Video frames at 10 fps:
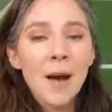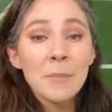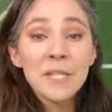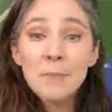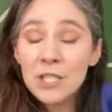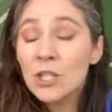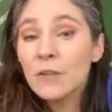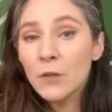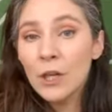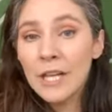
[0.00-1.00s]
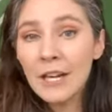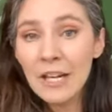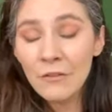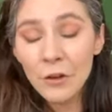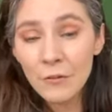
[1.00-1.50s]
um, especially if you're a
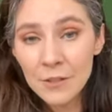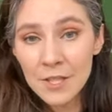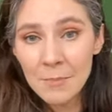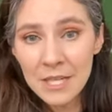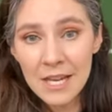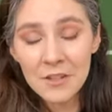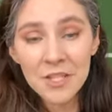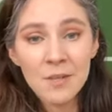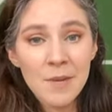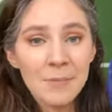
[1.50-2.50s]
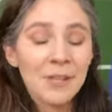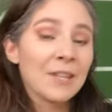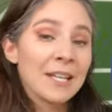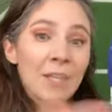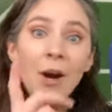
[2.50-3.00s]
caregiver for somebody else, you may be
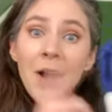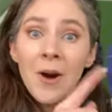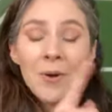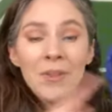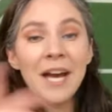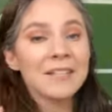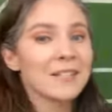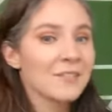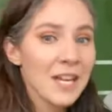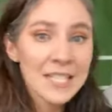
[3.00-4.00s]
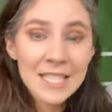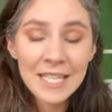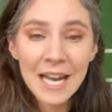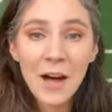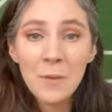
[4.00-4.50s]
thinking, oh, that that's
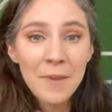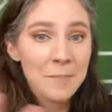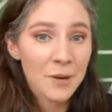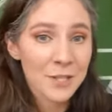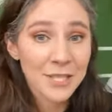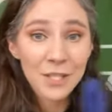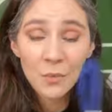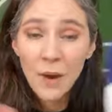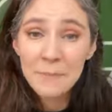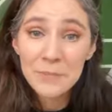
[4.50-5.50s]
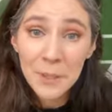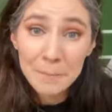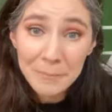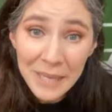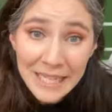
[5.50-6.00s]
going to help my person wipe their
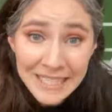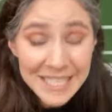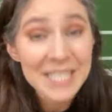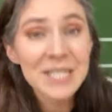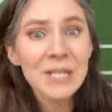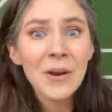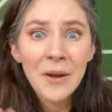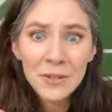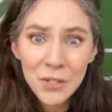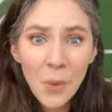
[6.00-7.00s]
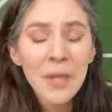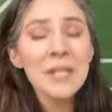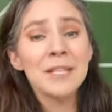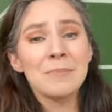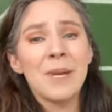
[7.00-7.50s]
butt easier on the
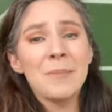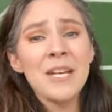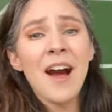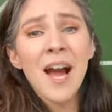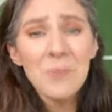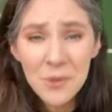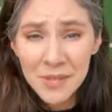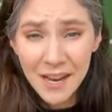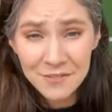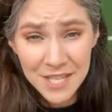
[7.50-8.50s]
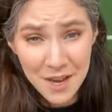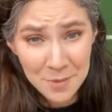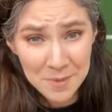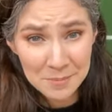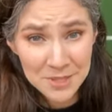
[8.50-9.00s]
toilet. Maybe I won't have to
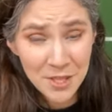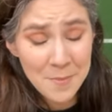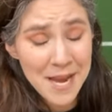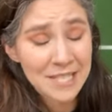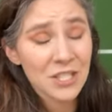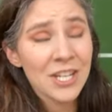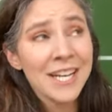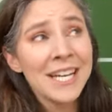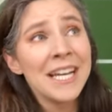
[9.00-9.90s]
help them so much.